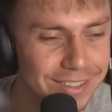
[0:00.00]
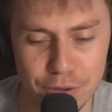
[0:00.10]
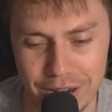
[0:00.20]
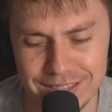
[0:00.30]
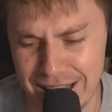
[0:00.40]
You
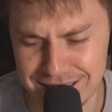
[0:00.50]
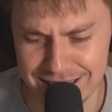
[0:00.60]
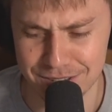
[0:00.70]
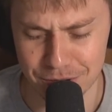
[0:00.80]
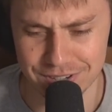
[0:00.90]
do like 10
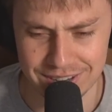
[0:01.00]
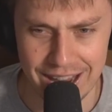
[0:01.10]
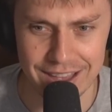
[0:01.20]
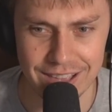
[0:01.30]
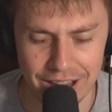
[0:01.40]
TikToks a
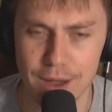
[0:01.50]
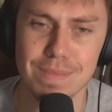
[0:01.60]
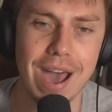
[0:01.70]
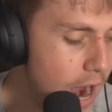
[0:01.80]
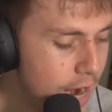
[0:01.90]
day and they're like,
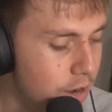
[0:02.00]
man,